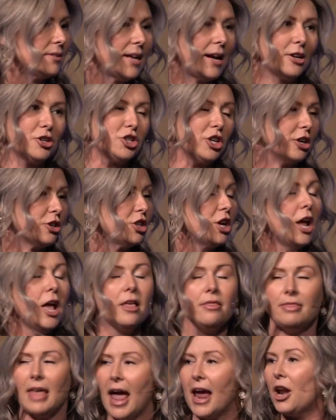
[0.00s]
outside of church.
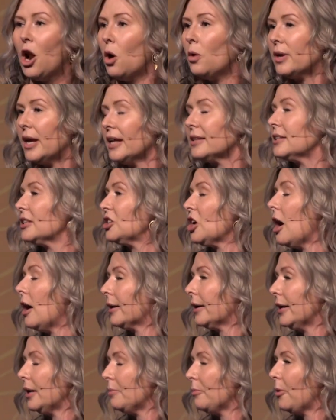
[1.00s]
They don't get to
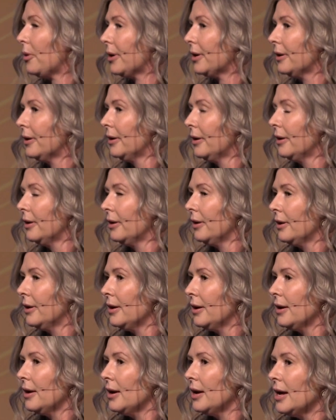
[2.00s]
talk anymore.
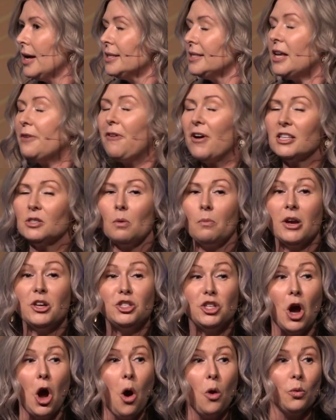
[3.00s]
See, friends, when we
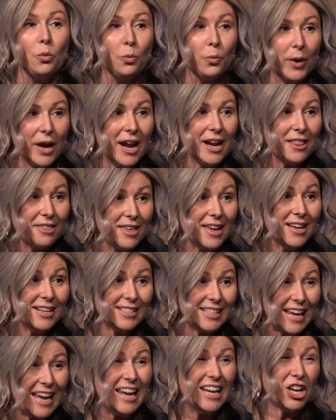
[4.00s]
don't read
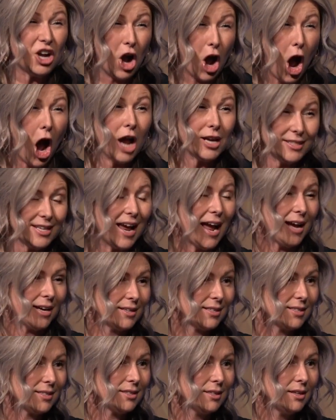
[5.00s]
things in
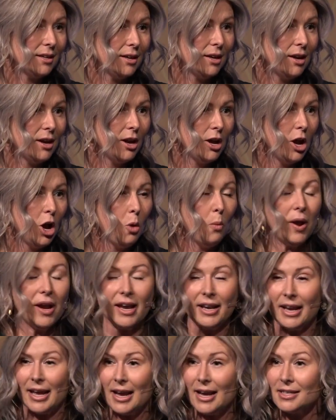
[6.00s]
context, we
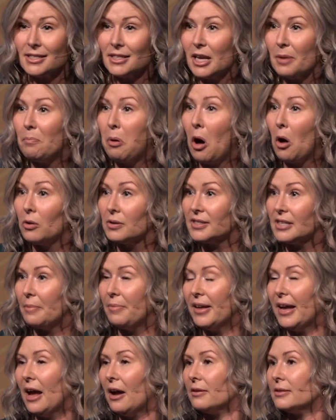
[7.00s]
can easily pull
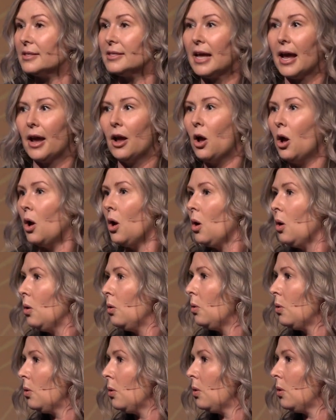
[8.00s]
something out and say,
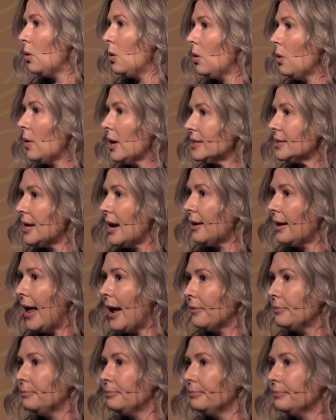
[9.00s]
"Whoo, that's not
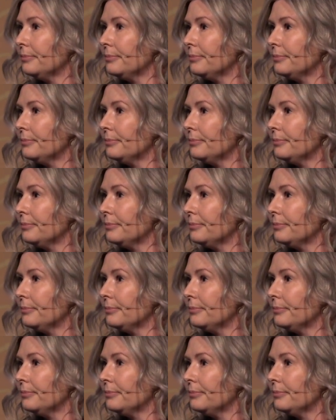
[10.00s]
allowed."